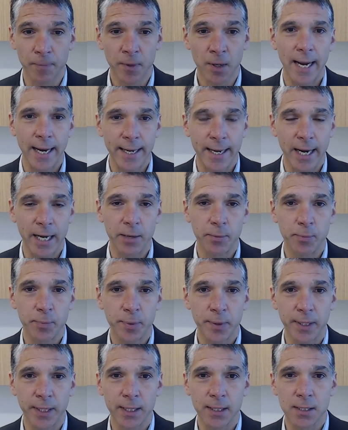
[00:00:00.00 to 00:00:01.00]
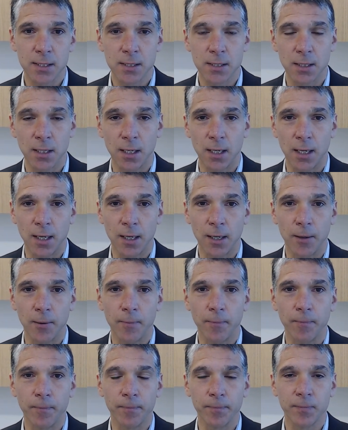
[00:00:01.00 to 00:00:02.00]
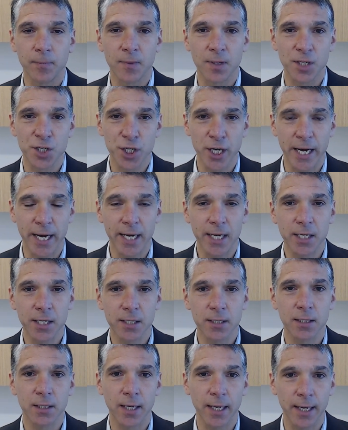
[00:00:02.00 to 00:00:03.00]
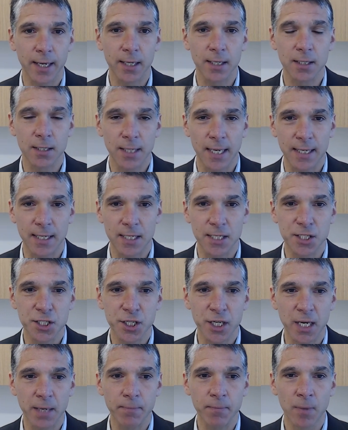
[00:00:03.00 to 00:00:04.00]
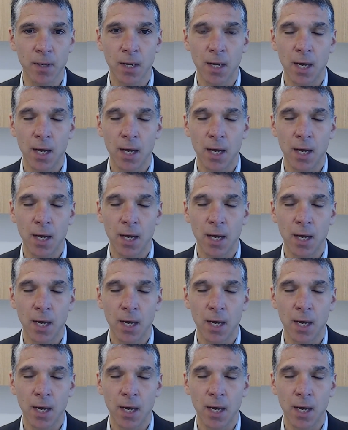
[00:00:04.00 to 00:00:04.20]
And I picked Jake and his team